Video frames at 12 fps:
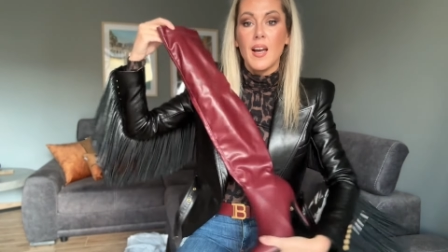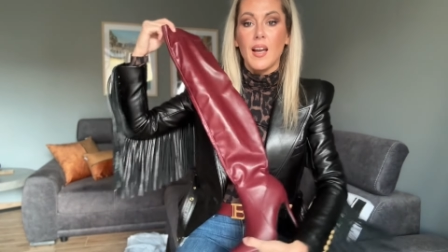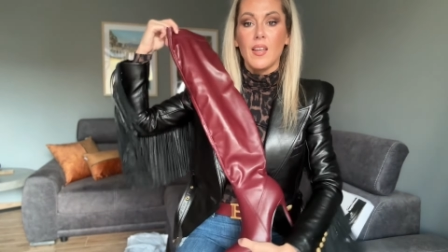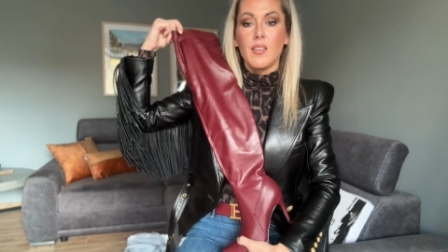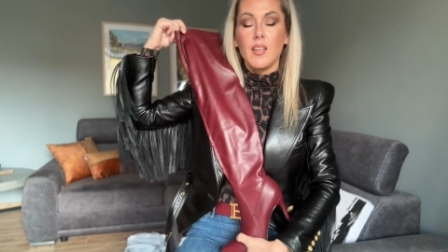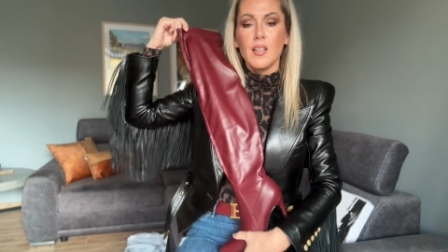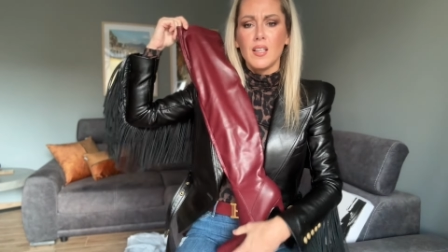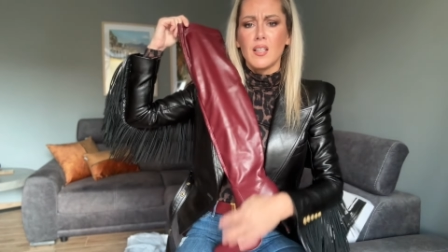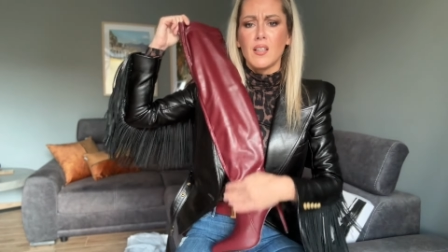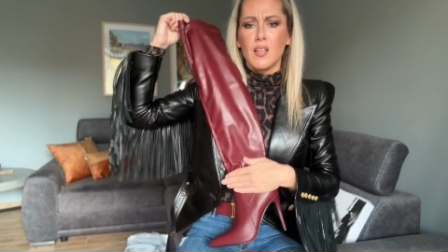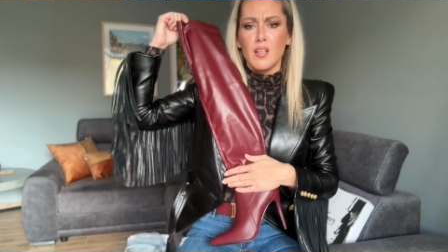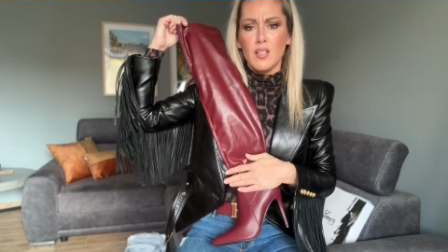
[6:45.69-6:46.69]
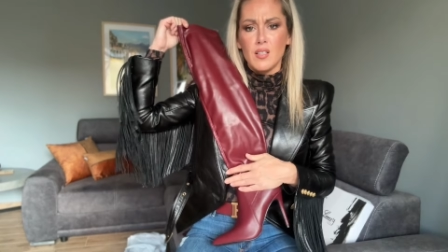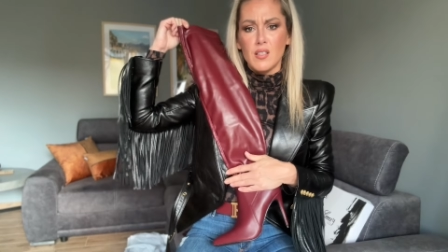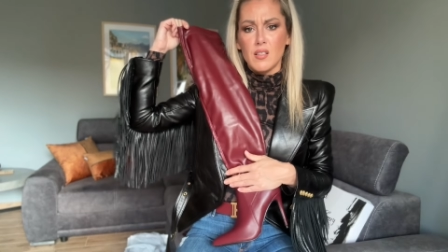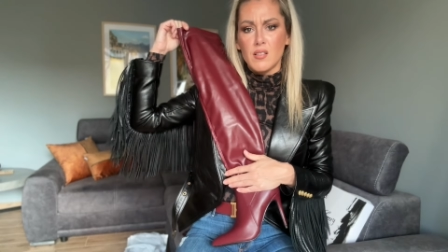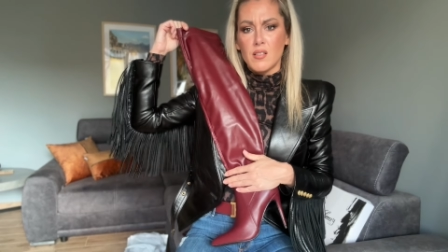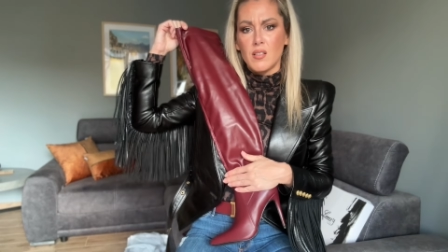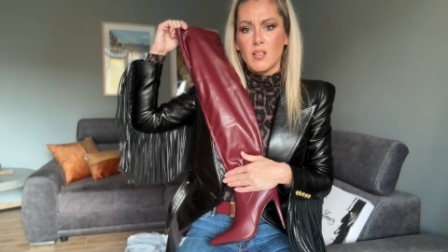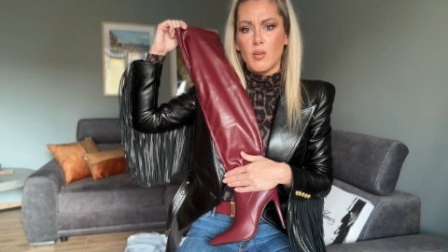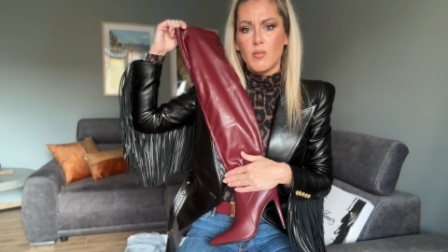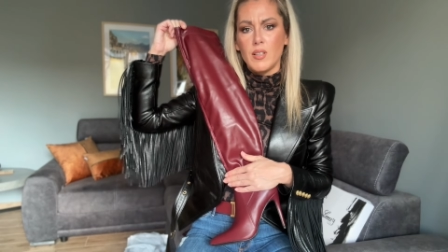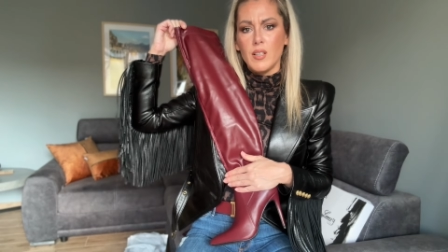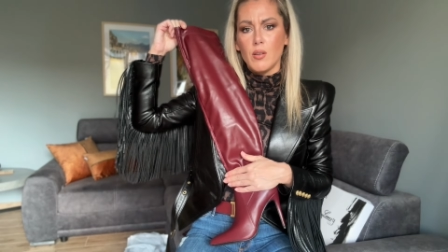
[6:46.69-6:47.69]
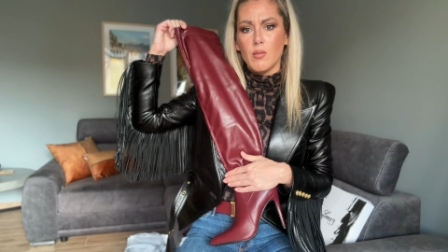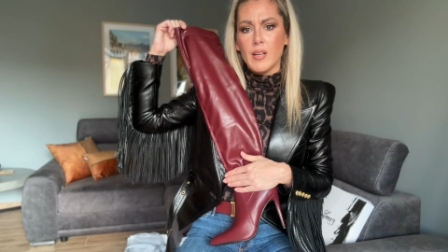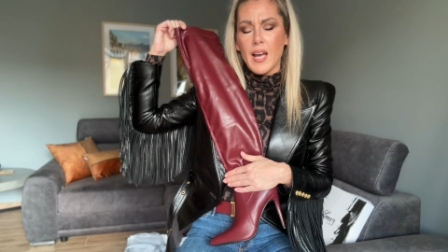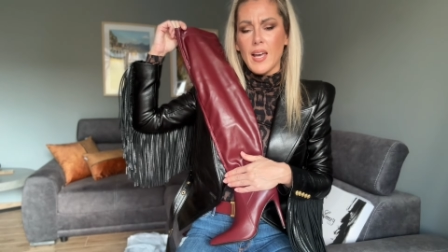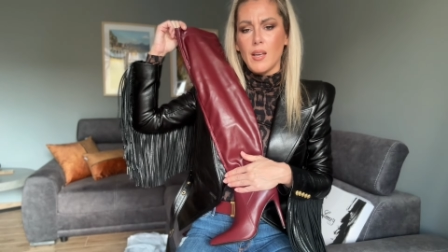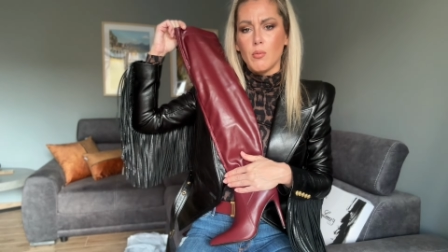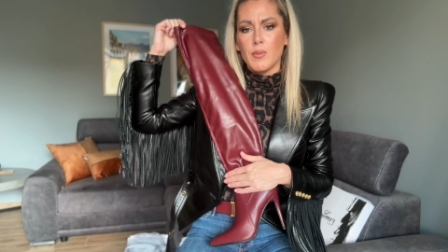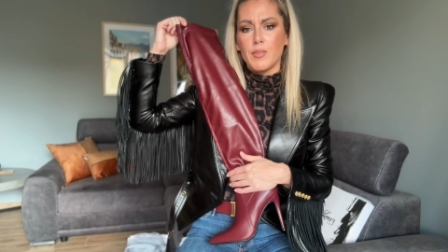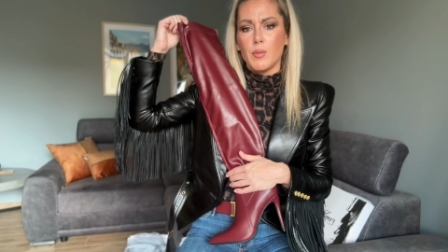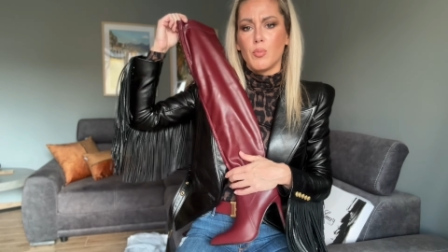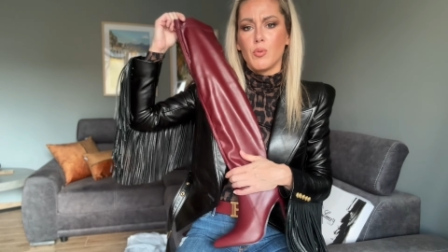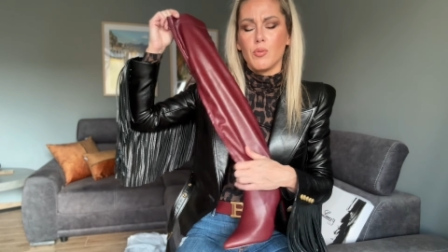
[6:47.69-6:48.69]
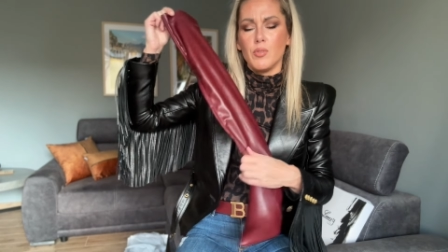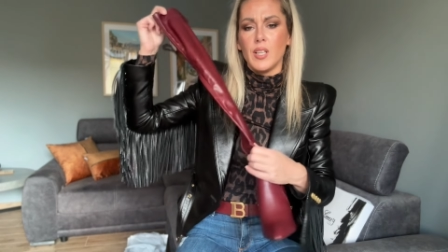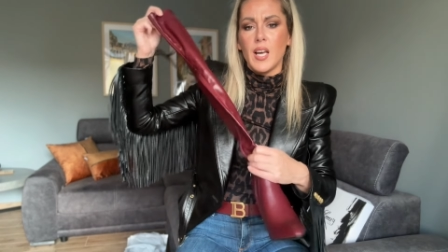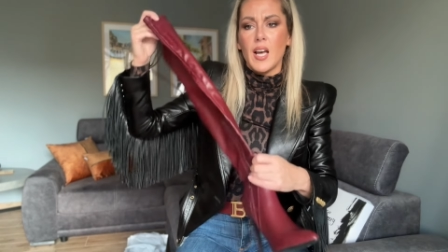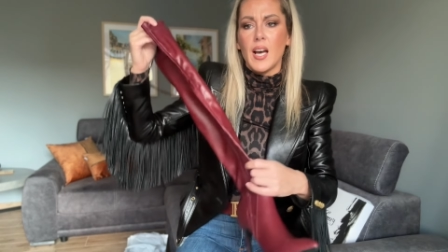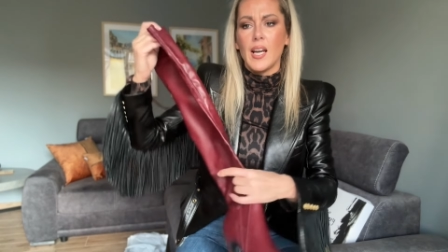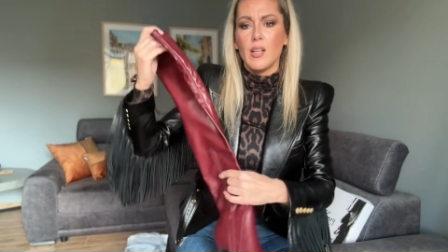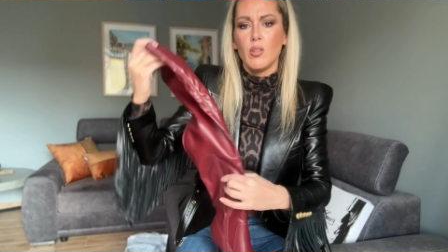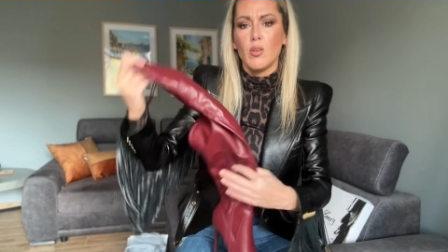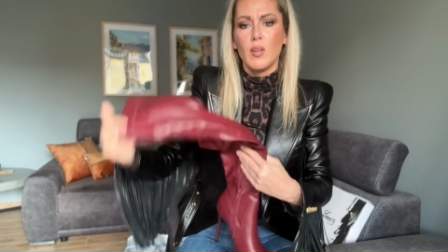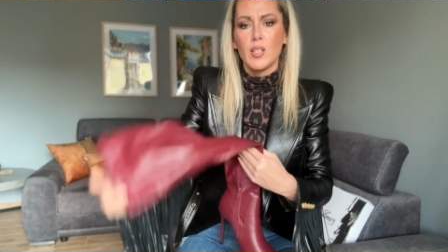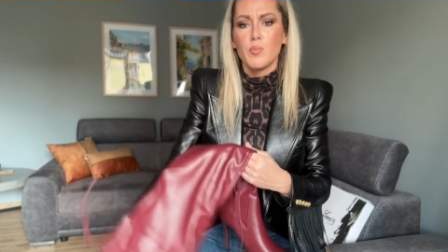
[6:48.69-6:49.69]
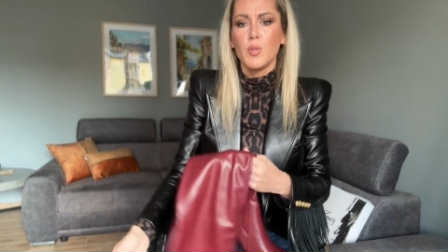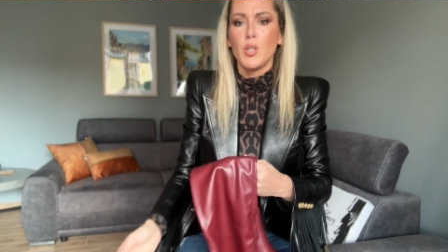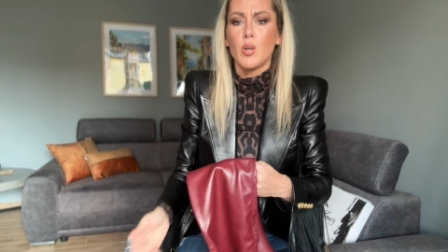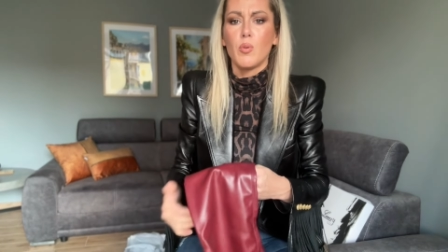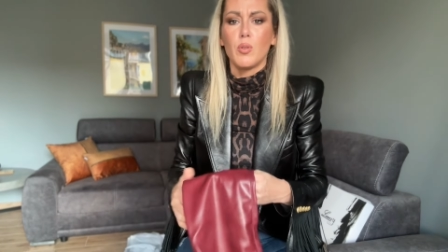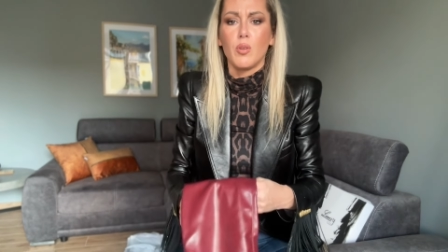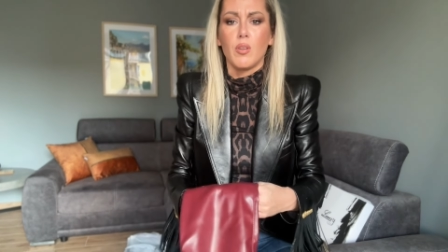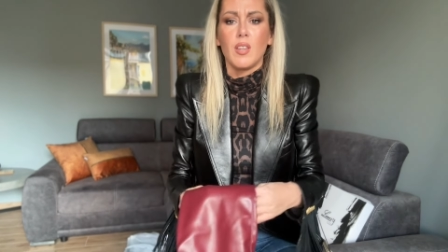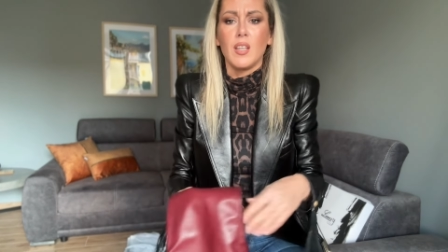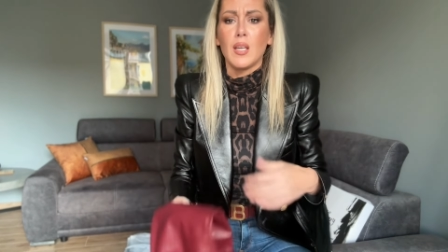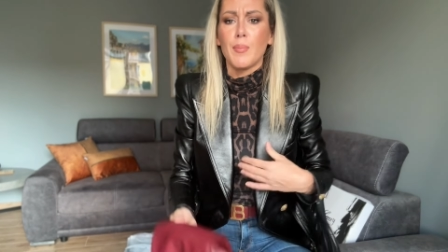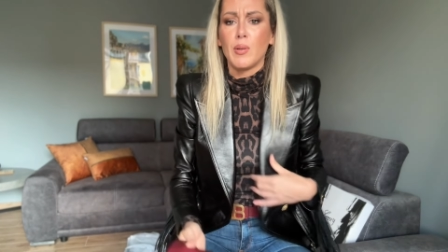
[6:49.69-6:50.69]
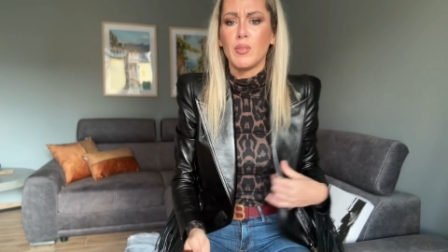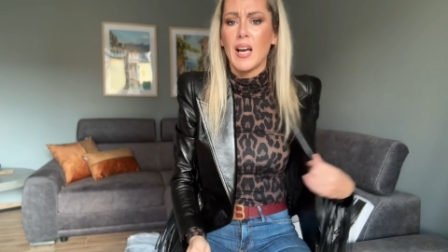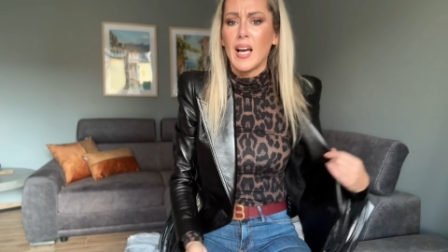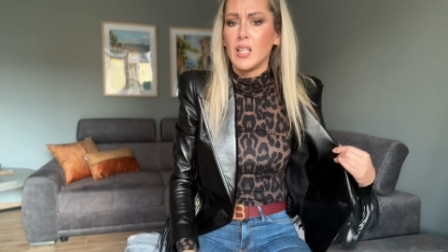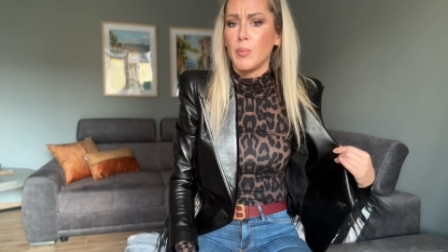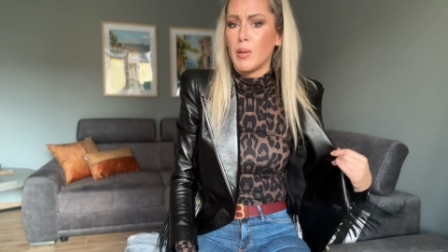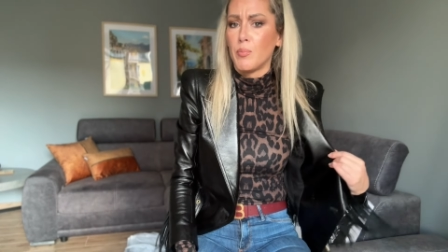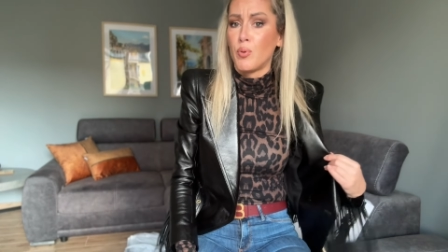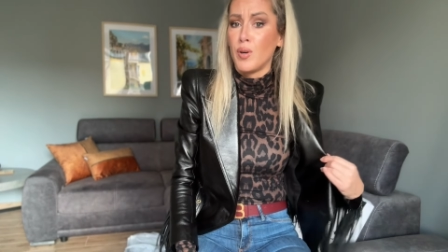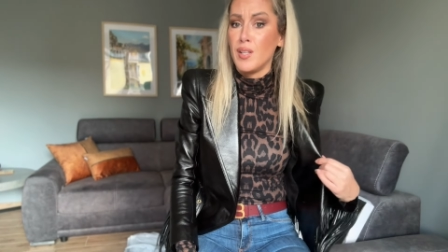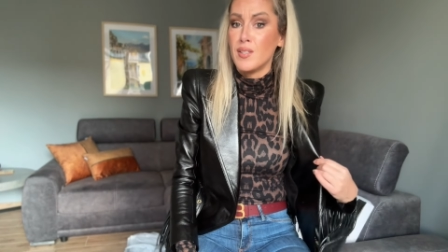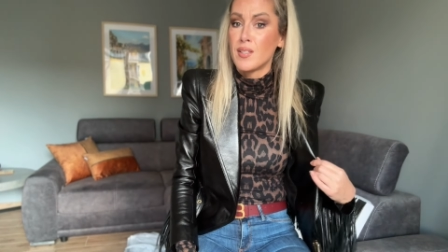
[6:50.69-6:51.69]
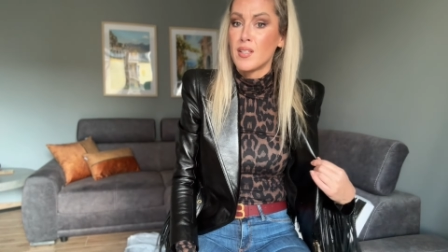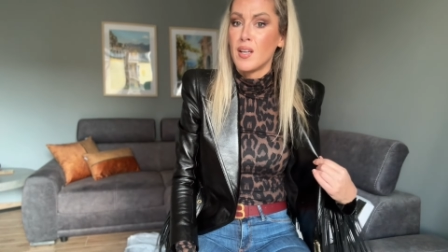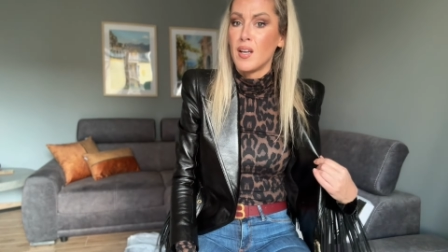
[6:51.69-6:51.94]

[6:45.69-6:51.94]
I think that this is really okay with the burgundy. I don't know, let me know what do you think about the animal prints.